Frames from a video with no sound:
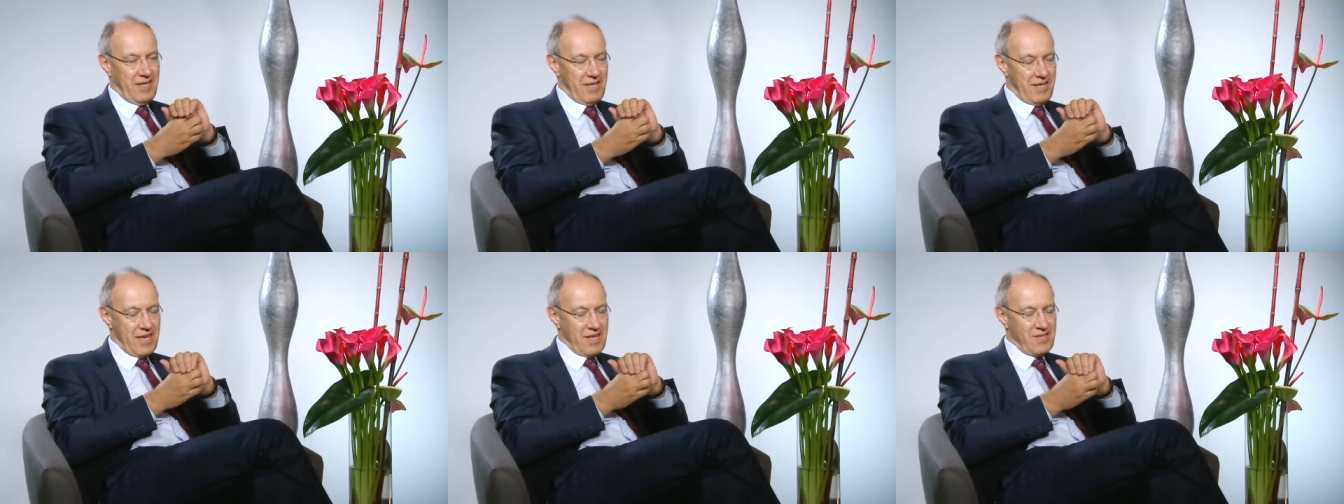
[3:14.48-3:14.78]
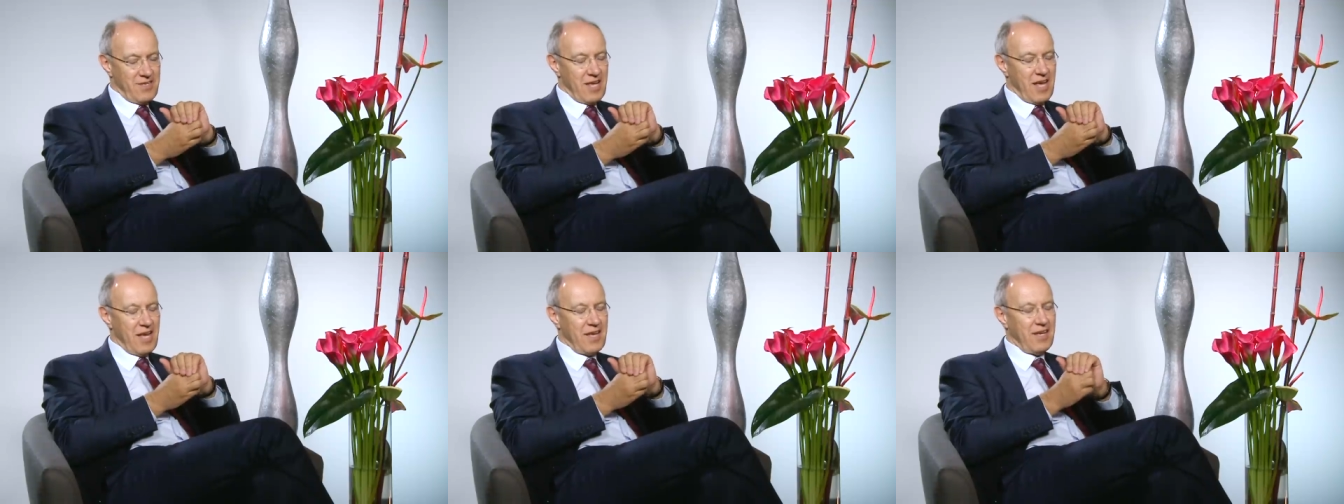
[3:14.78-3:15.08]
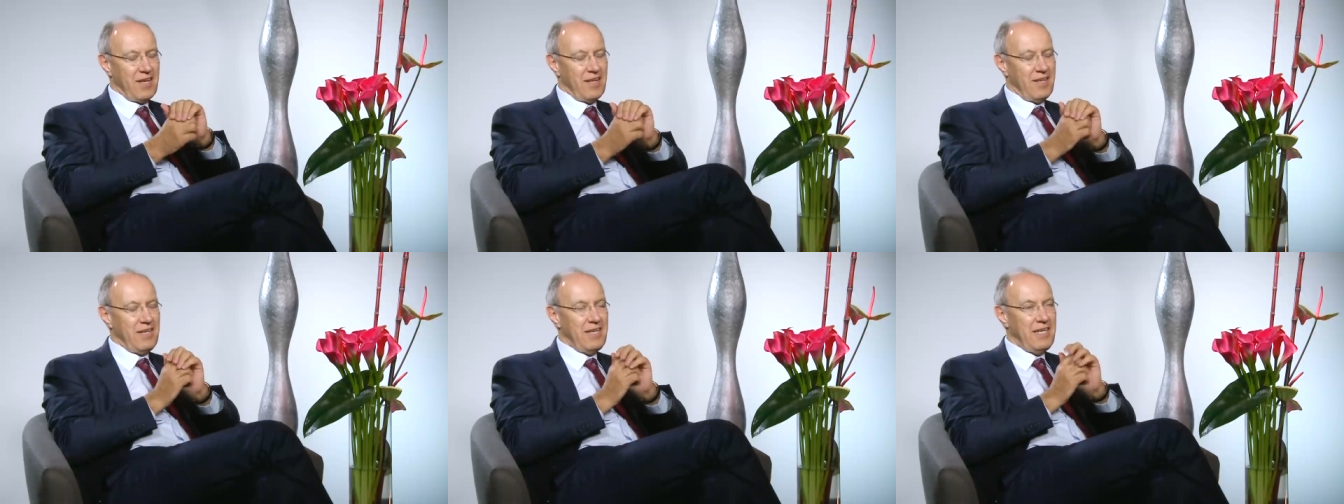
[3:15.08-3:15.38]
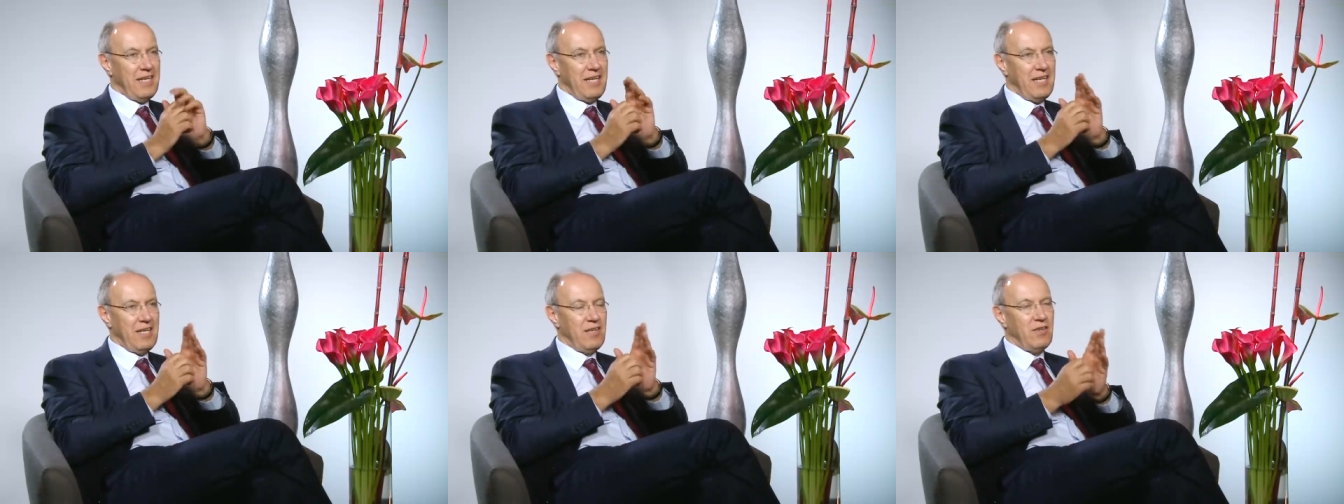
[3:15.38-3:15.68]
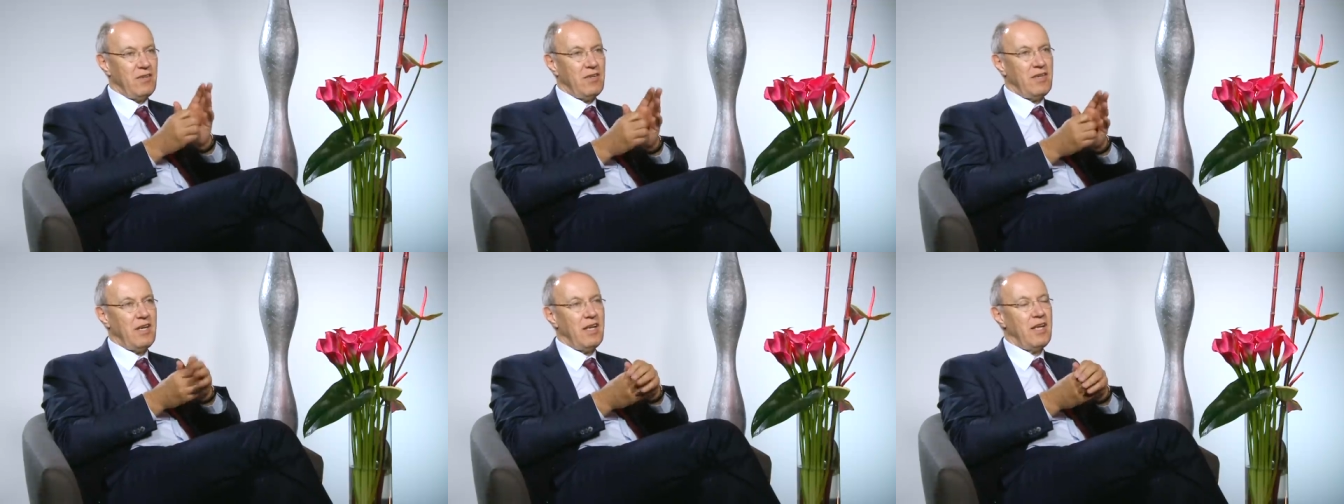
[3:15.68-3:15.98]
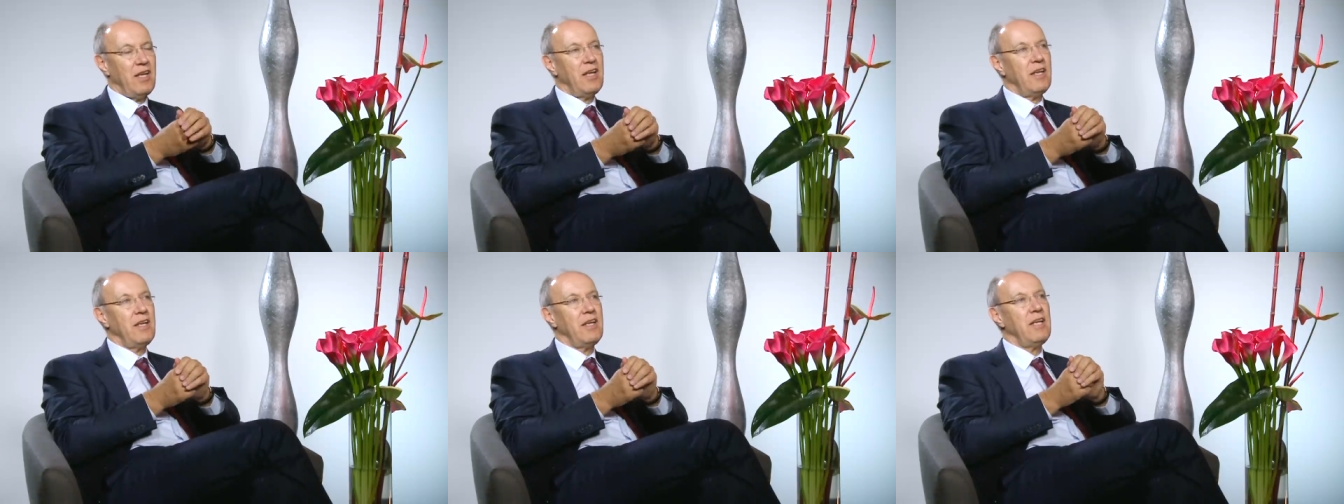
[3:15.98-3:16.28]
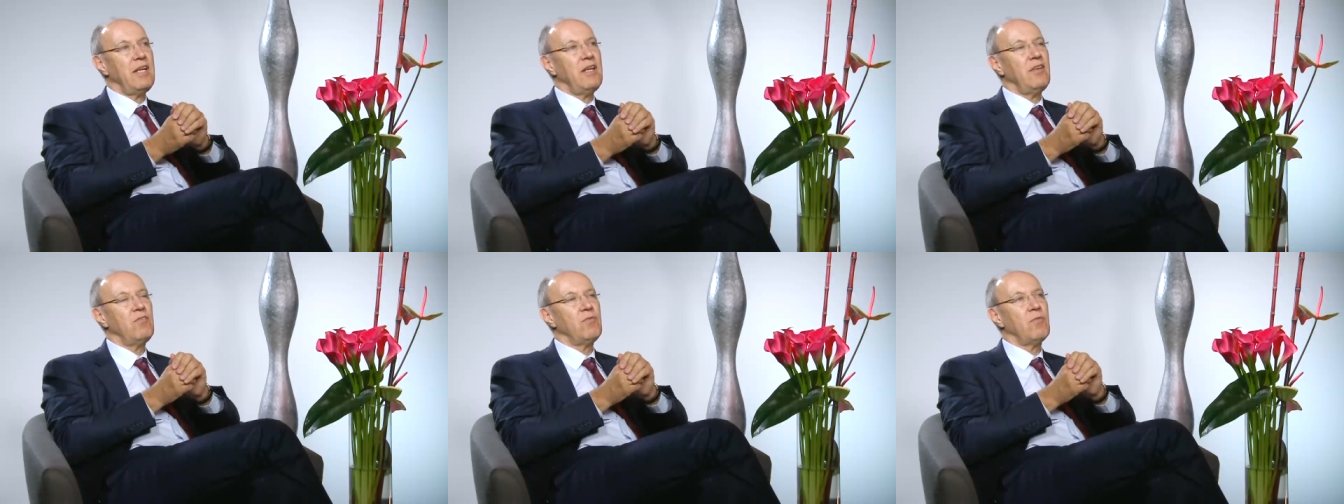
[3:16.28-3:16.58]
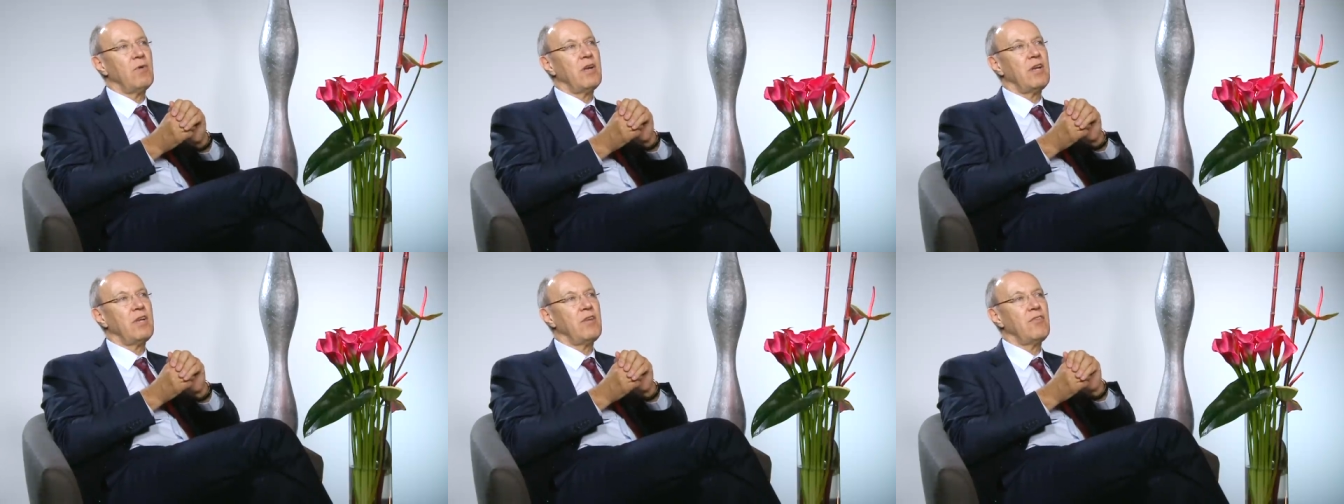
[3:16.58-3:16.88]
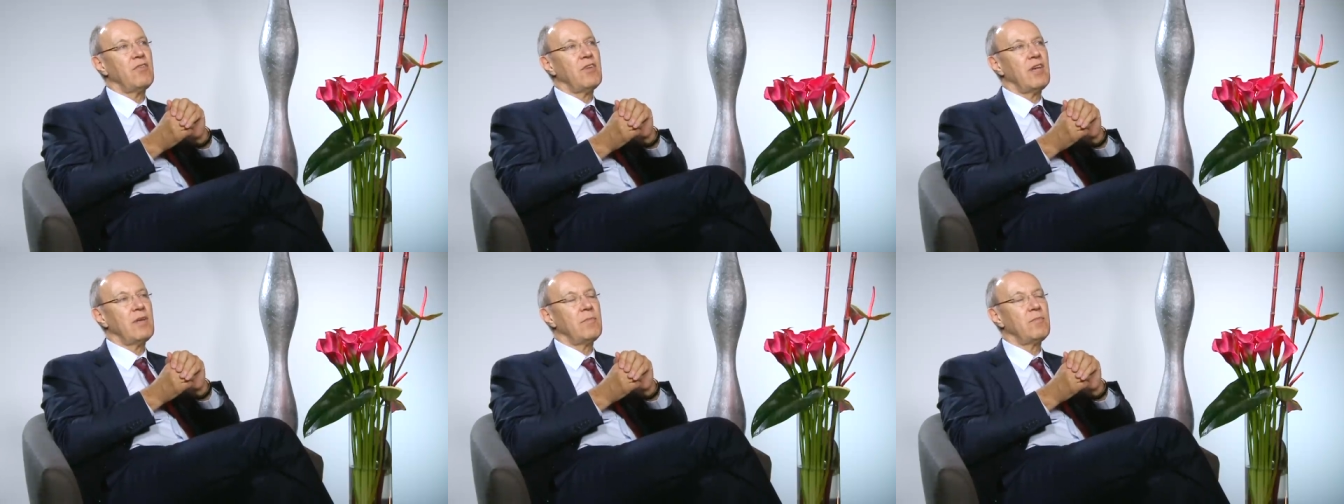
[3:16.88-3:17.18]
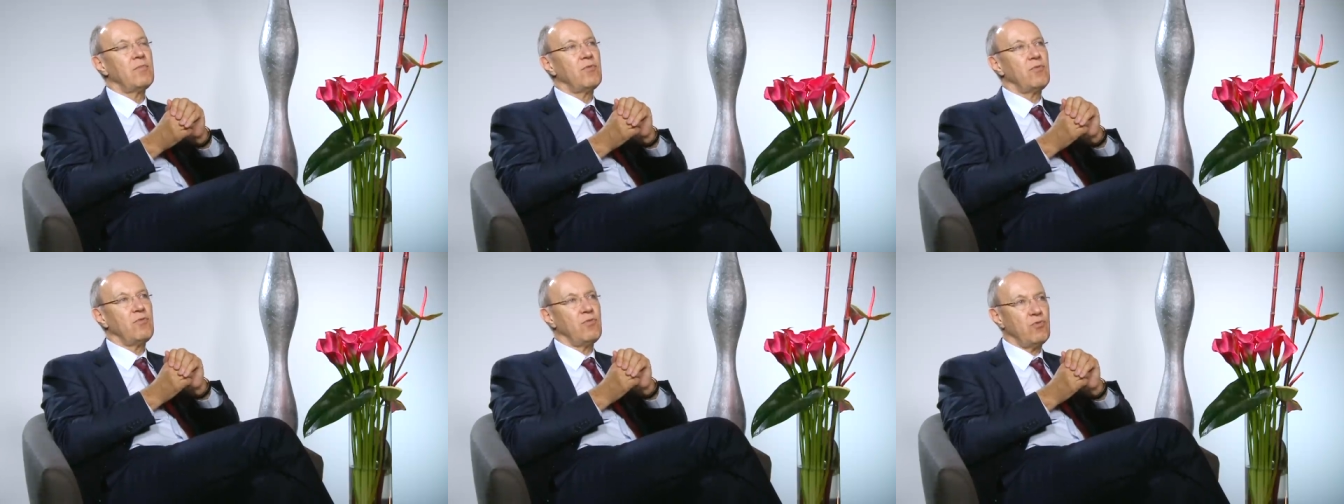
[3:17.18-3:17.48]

Zaha Hadid uh, is one example.